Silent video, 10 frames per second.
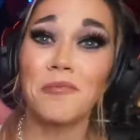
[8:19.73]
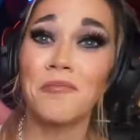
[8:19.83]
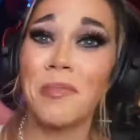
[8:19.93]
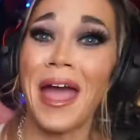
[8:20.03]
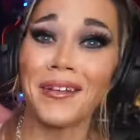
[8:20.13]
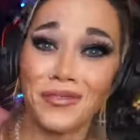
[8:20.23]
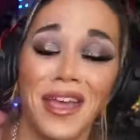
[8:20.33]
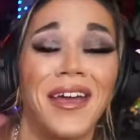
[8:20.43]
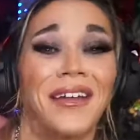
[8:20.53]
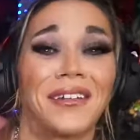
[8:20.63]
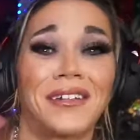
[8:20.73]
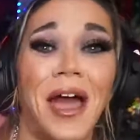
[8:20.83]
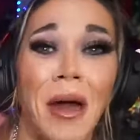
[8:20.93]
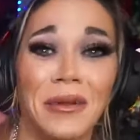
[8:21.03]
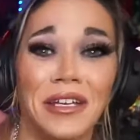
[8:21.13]
Back then,
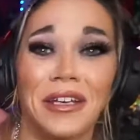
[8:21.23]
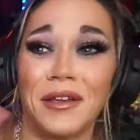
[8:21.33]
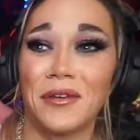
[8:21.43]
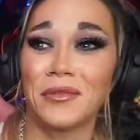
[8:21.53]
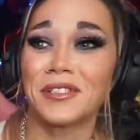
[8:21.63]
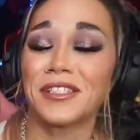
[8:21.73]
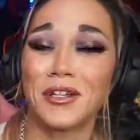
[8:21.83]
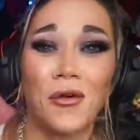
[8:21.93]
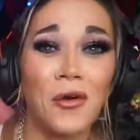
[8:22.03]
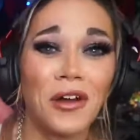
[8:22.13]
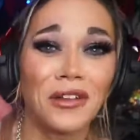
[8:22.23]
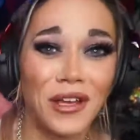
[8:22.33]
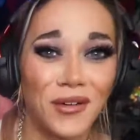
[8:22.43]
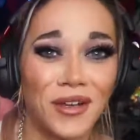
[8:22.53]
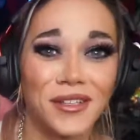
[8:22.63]
comedy, it was so
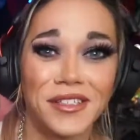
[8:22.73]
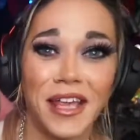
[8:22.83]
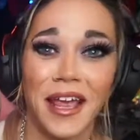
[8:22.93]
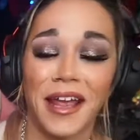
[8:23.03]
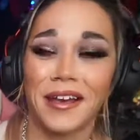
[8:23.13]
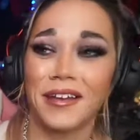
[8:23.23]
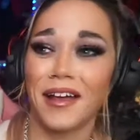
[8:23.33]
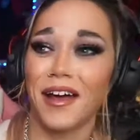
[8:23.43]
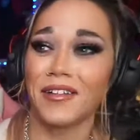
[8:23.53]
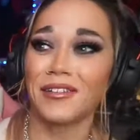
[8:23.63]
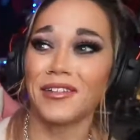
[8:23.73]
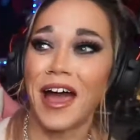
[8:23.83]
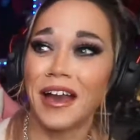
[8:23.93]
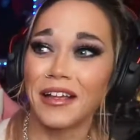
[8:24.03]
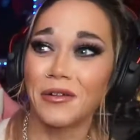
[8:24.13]
hilarious, and a
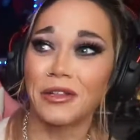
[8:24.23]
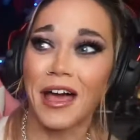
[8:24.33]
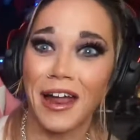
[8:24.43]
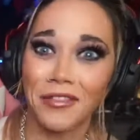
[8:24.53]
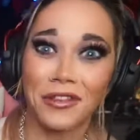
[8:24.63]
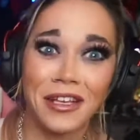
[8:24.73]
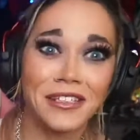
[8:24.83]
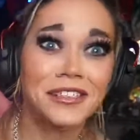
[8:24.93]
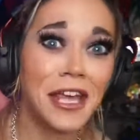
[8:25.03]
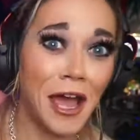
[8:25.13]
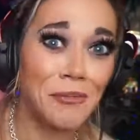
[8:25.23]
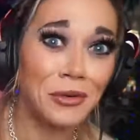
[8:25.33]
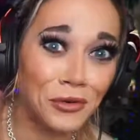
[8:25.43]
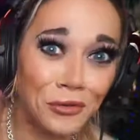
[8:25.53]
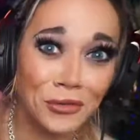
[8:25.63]
lot of things
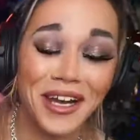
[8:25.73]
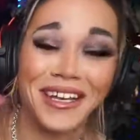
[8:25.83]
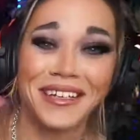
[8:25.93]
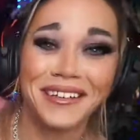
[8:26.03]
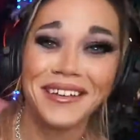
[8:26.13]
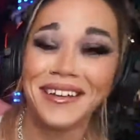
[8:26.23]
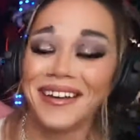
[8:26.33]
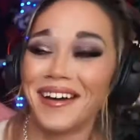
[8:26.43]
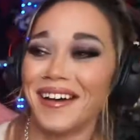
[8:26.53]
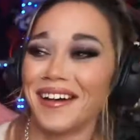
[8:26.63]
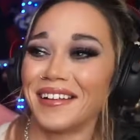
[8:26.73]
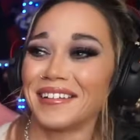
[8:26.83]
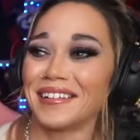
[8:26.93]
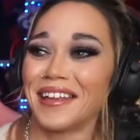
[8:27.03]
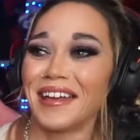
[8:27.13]
taboo, right?
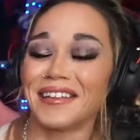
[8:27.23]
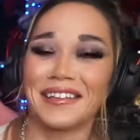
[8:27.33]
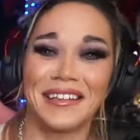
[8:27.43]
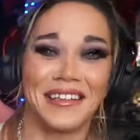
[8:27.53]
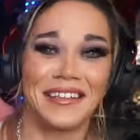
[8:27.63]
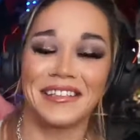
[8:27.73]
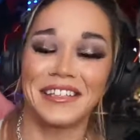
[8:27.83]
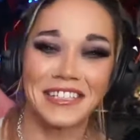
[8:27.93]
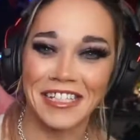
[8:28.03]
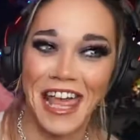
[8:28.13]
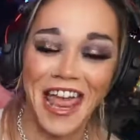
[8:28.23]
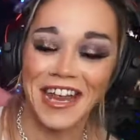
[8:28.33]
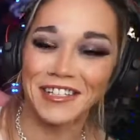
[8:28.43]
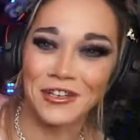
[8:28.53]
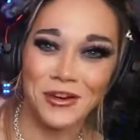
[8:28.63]
Like the
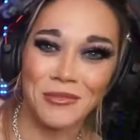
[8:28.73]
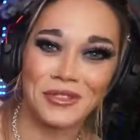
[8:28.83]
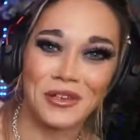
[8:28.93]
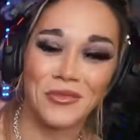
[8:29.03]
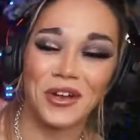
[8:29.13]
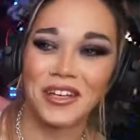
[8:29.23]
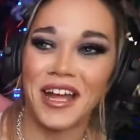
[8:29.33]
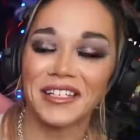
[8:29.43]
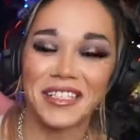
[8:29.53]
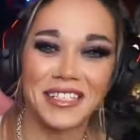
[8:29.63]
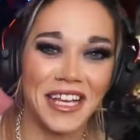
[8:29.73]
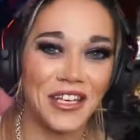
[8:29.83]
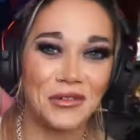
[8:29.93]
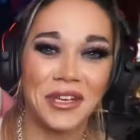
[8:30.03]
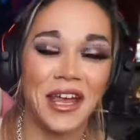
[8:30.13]
slang terms and whatnot. Today,
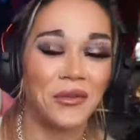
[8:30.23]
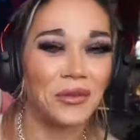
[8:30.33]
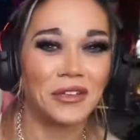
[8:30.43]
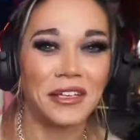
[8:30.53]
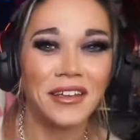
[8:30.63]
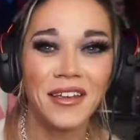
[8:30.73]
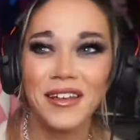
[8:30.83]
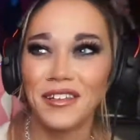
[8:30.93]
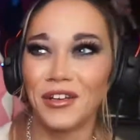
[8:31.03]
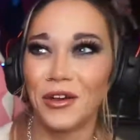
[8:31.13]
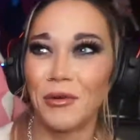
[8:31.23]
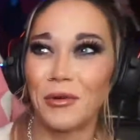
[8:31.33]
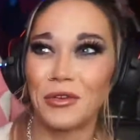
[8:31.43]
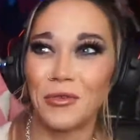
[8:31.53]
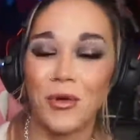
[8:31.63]
you can't really, you
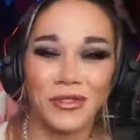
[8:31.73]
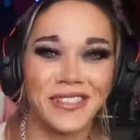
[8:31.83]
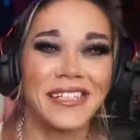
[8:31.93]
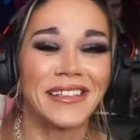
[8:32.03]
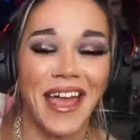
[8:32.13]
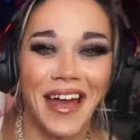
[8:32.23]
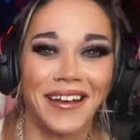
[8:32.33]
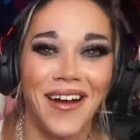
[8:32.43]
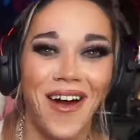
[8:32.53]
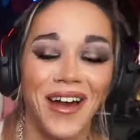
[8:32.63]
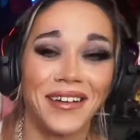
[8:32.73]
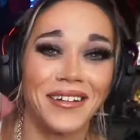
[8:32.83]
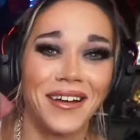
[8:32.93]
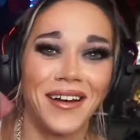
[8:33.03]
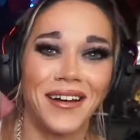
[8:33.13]
know, you won't see that on
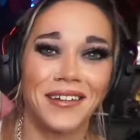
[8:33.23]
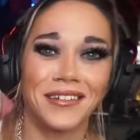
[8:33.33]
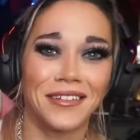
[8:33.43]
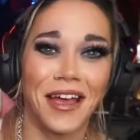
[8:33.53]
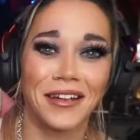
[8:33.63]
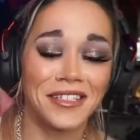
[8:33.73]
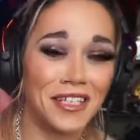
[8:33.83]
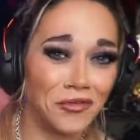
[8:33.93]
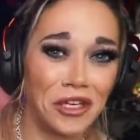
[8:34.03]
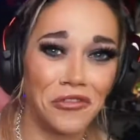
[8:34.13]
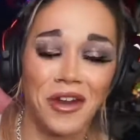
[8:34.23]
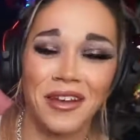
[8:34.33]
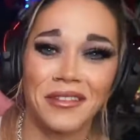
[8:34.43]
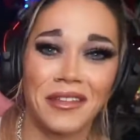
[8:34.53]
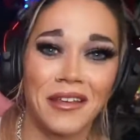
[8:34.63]
TV or
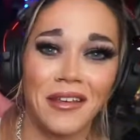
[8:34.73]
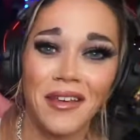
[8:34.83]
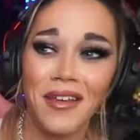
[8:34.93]
anything,